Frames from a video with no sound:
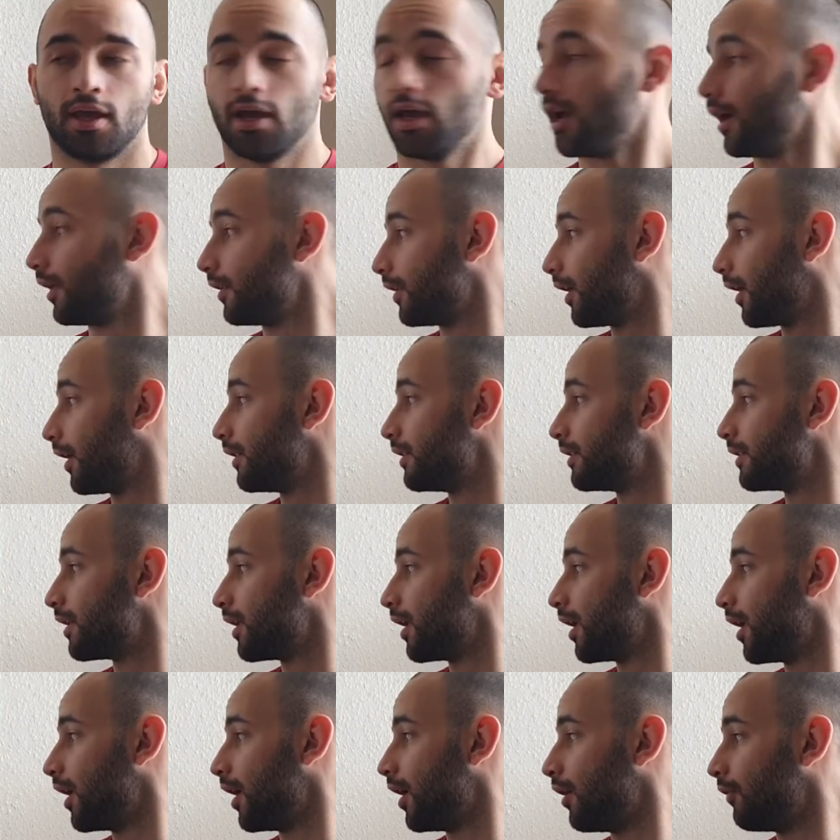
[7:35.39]
And then
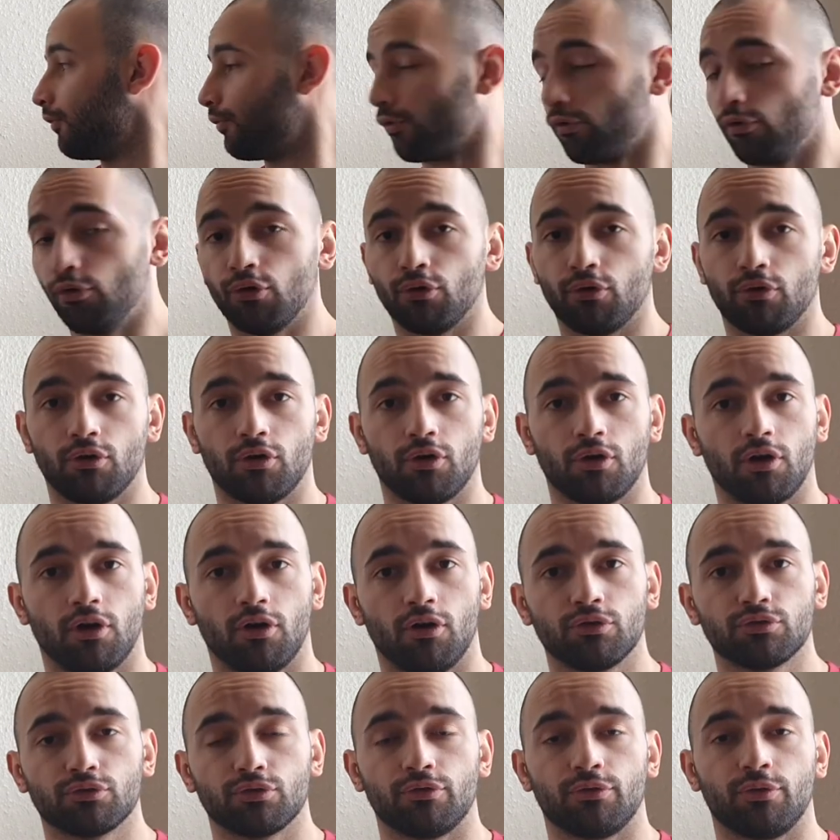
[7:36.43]
for
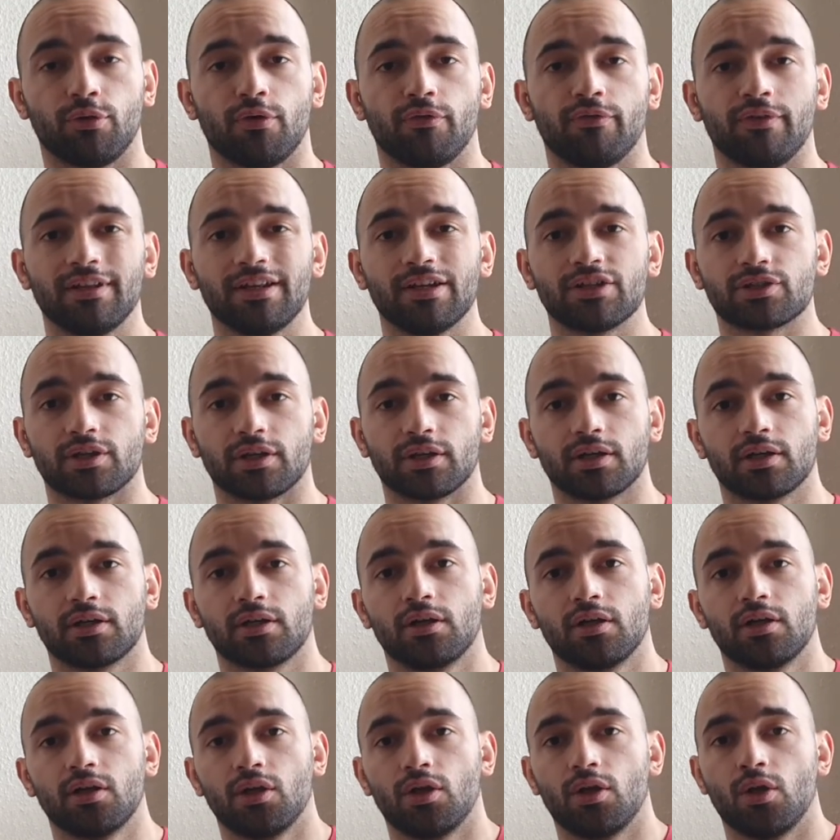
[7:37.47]
also finishing,
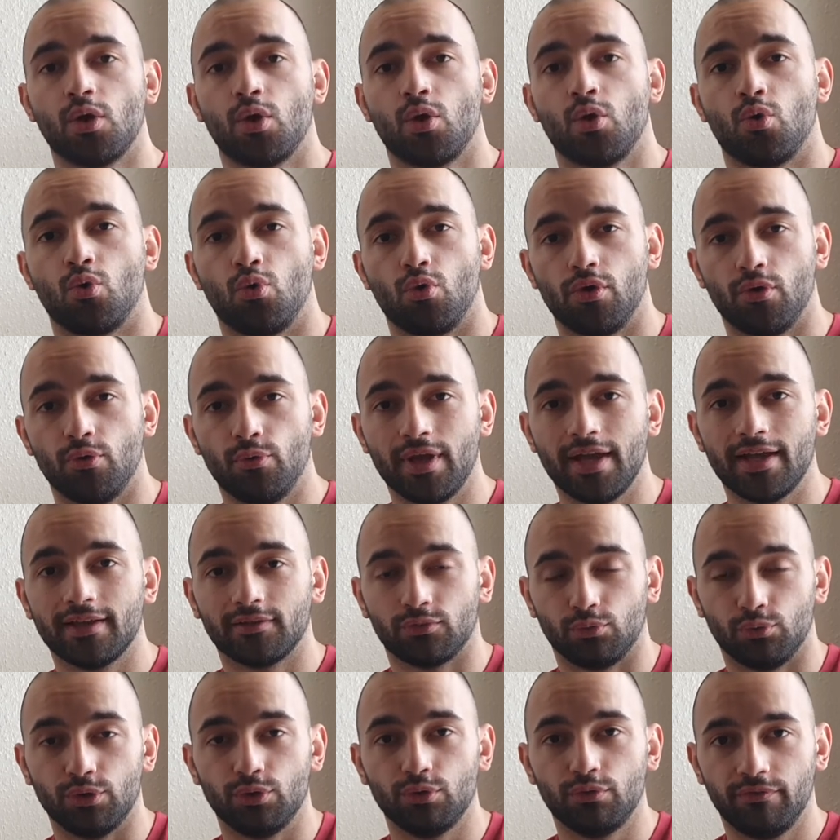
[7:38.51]
yes,
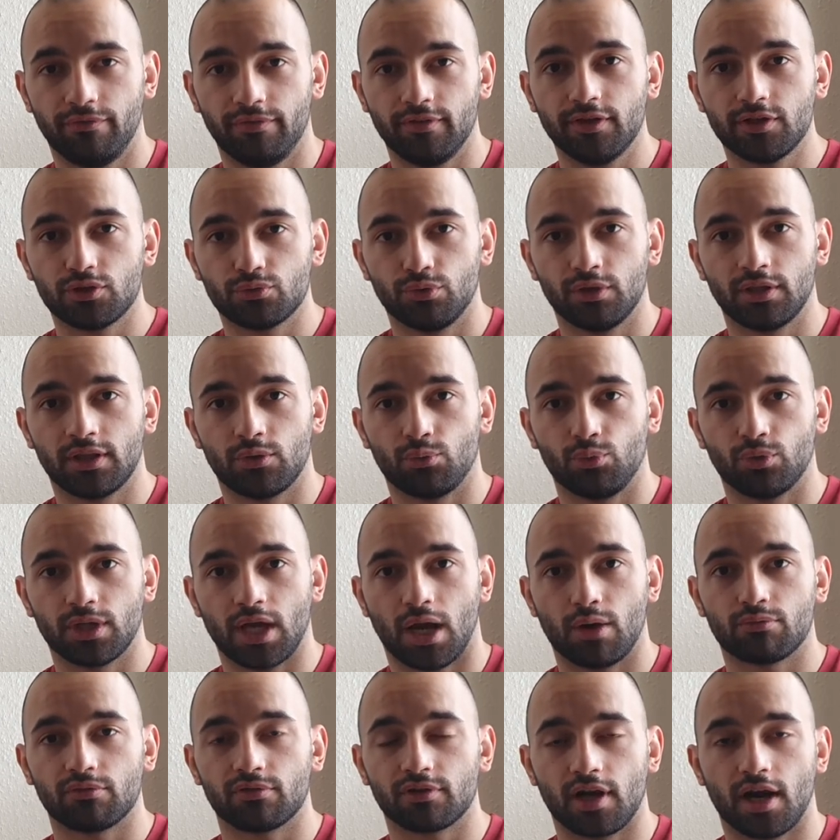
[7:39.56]
we do finish with
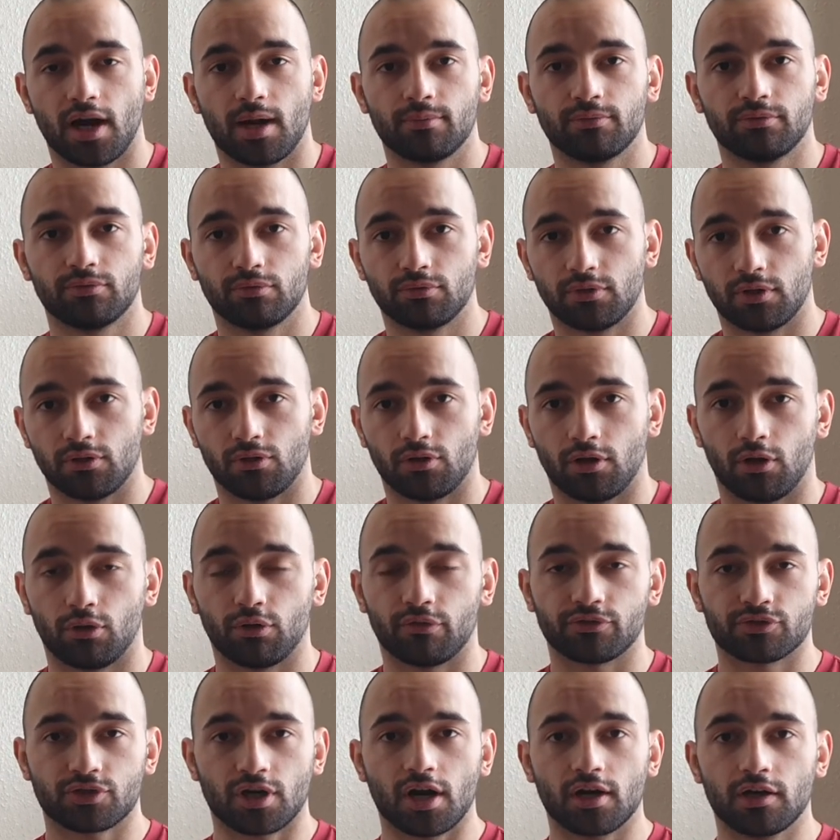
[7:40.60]
our arms and a lot of
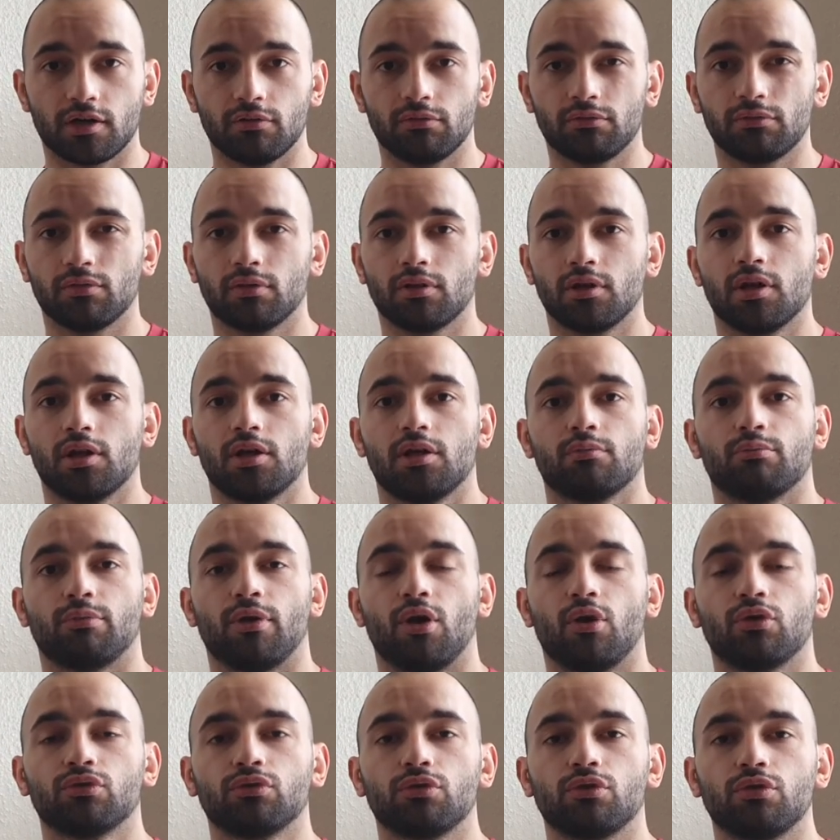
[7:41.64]
strangles. We
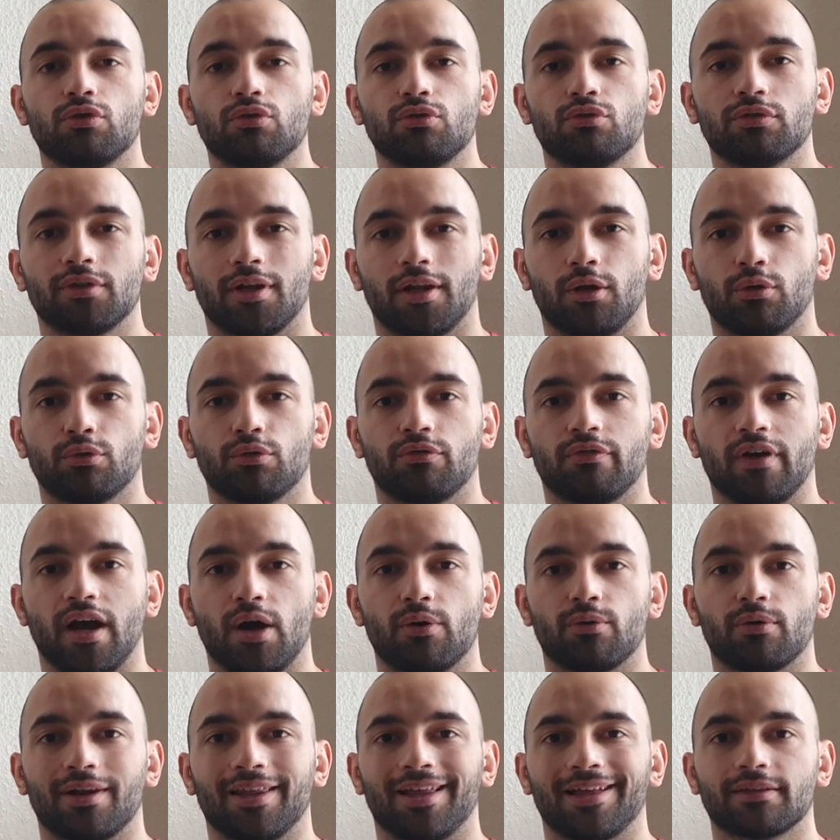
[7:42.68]
also use a lot of
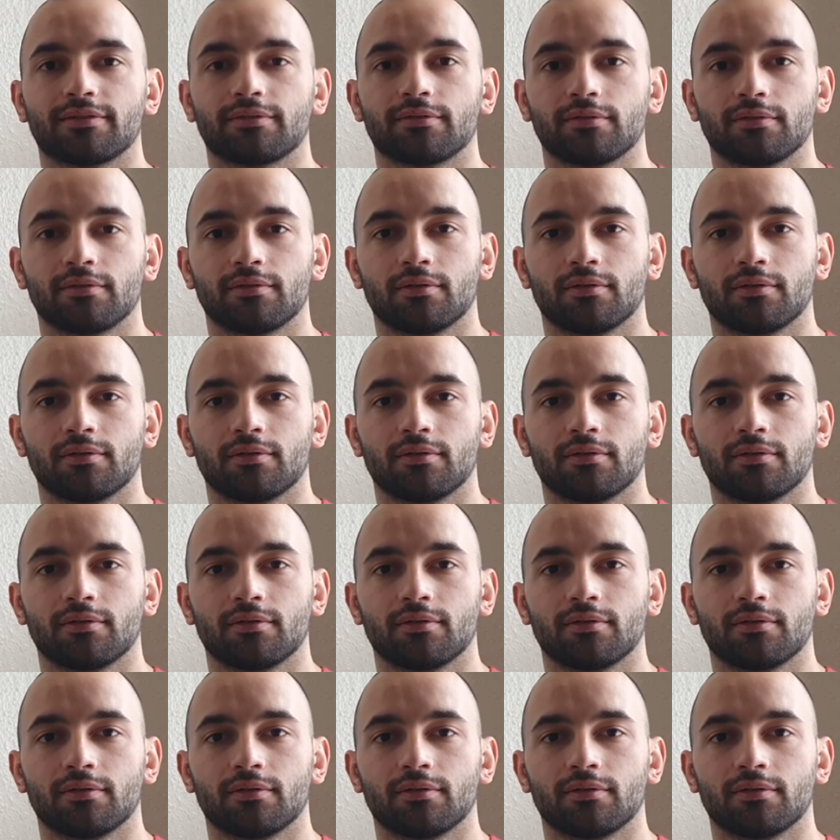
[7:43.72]
our lats.